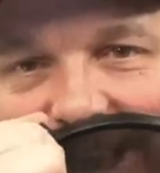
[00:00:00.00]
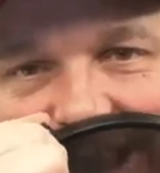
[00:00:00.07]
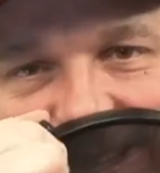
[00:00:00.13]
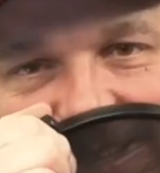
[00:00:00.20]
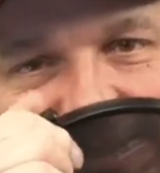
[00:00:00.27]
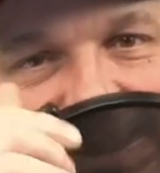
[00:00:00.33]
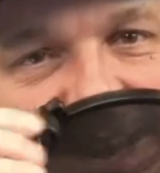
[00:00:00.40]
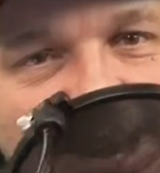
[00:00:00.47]

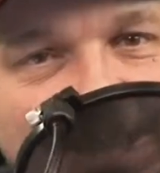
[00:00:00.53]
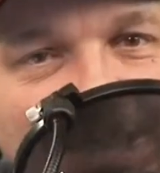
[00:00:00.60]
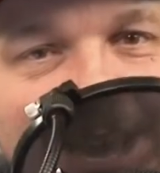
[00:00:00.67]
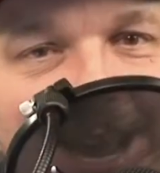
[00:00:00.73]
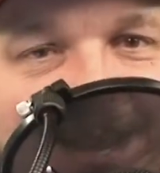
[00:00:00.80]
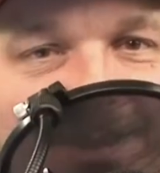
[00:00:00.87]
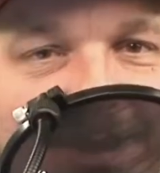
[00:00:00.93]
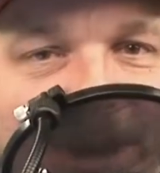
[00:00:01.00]
gates. We got
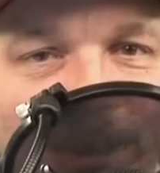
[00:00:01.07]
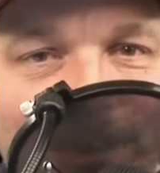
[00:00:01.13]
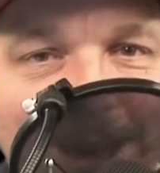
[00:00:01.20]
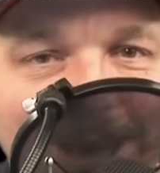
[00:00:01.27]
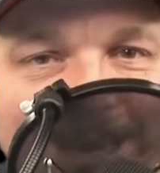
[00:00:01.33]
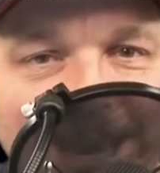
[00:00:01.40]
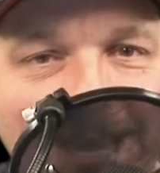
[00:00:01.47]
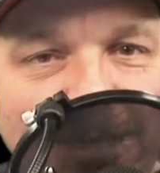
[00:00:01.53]
gates. We got
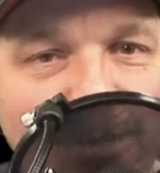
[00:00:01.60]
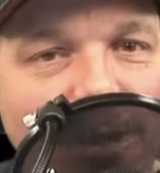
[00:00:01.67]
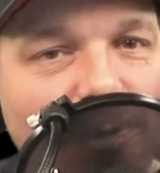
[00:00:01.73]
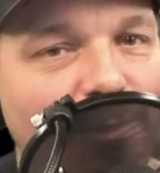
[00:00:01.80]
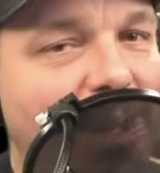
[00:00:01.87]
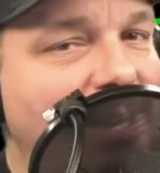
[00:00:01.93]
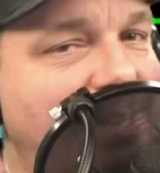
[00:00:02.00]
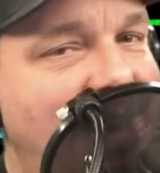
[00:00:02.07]
white gates. We
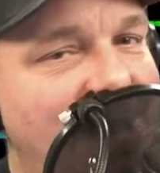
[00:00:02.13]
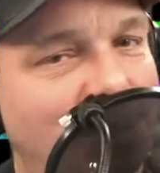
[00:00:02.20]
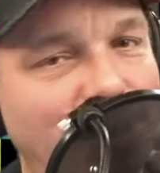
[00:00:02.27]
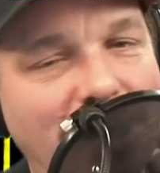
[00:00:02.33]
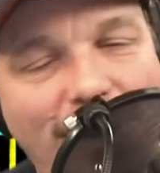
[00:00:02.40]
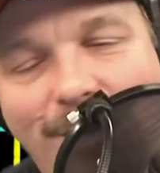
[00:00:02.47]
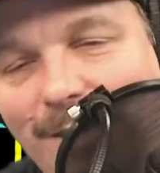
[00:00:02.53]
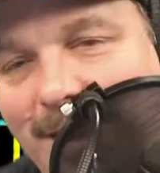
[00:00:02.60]
got red gates.
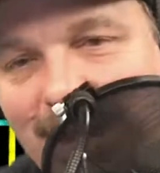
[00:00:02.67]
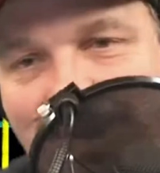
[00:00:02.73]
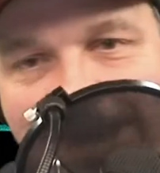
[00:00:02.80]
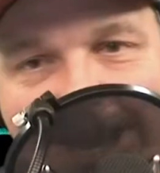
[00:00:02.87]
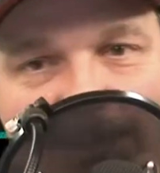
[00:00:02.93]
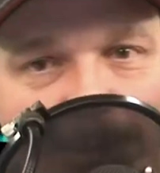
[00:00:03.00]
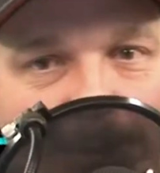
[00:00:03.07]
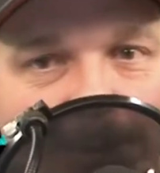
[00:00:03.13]
We got all kind of
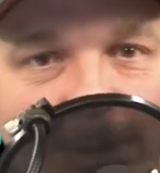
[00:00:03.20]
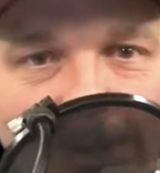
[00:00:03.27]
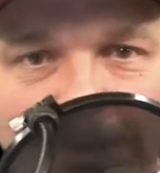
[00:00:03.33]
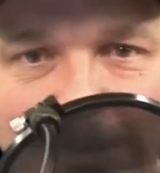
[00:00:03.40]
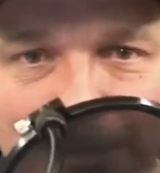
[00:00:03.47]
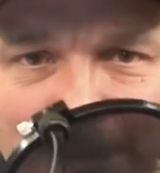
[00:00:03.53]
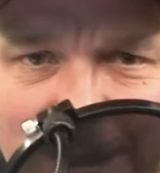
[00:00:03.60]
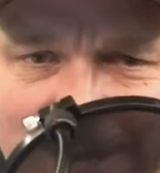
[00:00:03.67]
gates. We
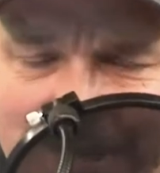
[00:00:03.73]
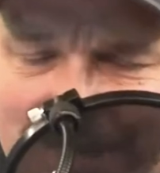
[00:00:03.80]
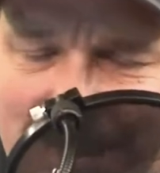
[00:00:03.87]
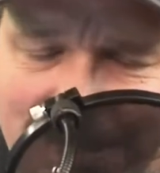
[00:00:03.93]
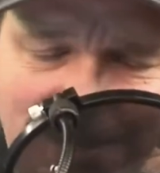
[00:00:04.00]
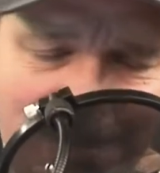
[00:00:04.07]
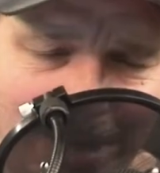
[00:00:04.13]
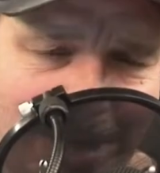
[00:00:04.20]
custom make the
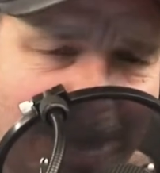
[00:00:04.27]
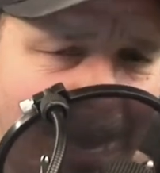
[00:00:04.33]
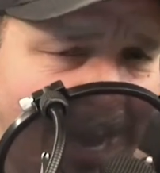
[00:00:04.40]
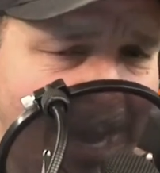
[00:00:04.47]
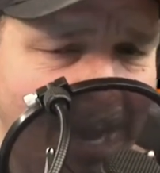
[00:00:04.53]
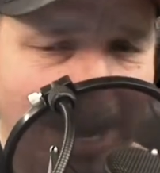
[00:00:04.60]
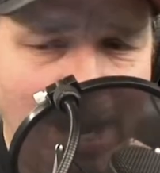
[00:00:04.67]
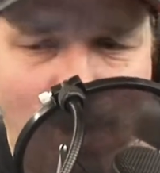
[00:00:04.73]
gates.
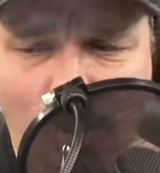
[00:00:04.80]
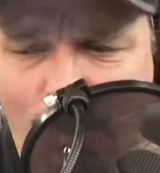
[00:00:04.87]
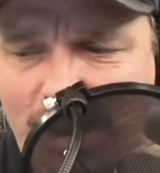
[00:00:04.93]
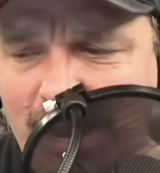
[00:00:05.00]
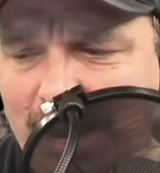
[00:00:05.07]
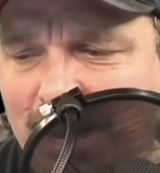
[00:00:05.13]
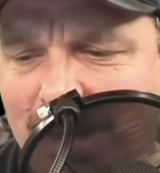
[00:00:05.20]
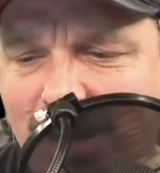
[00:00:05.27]
And
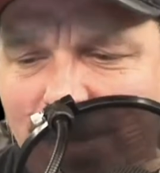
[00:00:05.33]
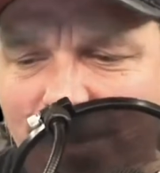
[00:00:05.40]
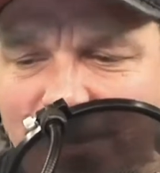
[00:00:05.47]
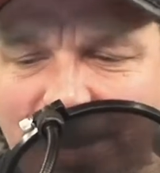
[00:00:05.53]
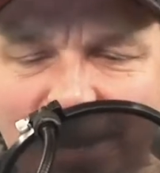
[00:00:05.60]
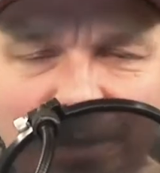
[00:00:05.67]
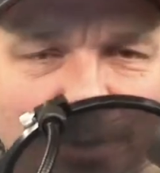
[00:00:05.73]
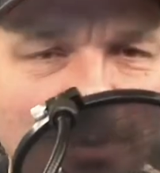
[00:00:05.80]
we are uh,
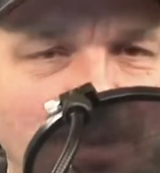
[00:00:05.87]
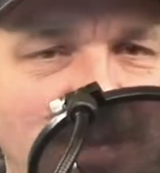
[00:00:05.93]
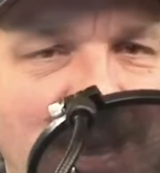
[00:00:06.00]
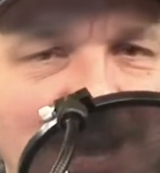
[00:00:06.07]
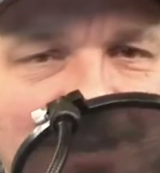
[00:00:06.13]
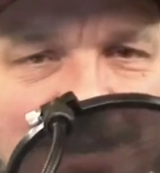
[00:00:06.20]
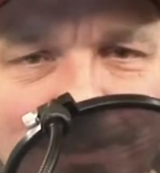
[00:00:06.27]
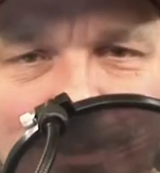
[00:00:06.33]
not doing
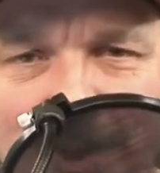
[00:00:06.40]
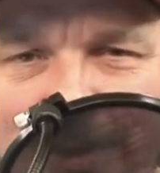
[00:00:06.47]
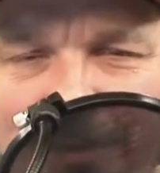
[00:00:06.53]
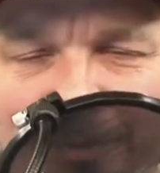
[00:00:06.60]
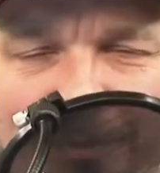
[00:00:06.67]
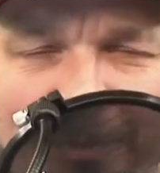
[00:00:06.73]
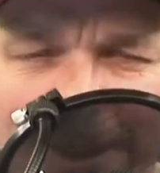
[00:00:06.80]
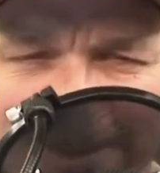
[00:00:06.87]
gates anymore.
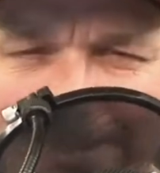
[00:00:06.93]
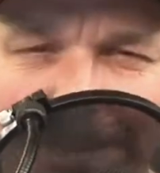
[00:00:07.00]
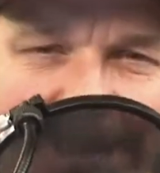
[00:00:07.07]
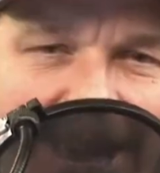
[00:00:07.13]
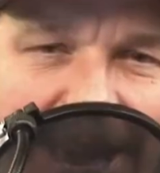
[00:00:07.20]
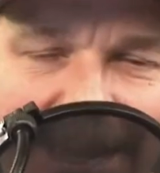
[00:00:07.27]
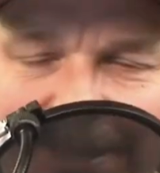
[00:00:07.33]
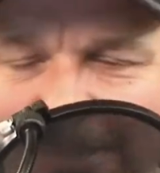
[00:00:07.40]
Fuck the
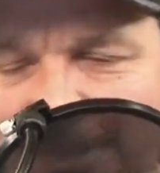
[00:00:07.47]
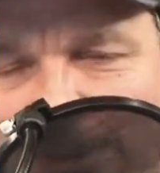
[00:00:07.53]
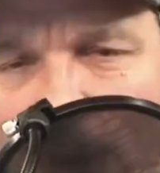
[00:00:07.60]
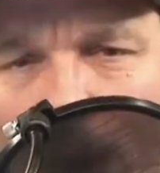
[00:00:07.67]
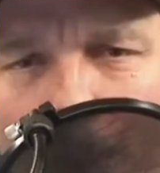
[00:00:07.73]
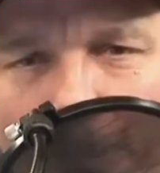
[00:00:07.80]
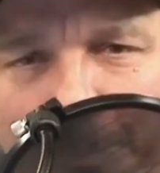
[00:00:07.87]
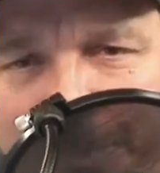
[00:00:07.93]
gates.
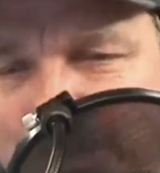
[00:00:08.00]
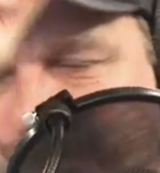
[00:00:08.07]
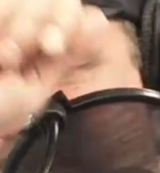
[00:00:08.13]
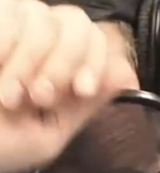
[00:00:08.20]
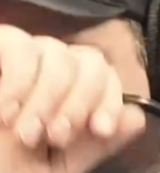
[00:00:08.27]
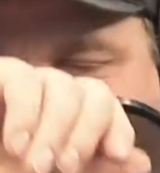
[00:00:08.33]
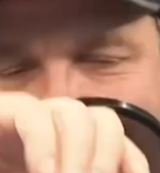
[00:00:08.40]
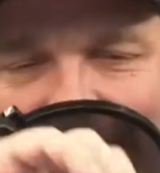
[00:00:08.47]
Don't
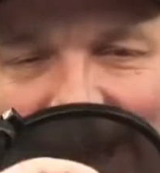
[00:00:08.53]
buy any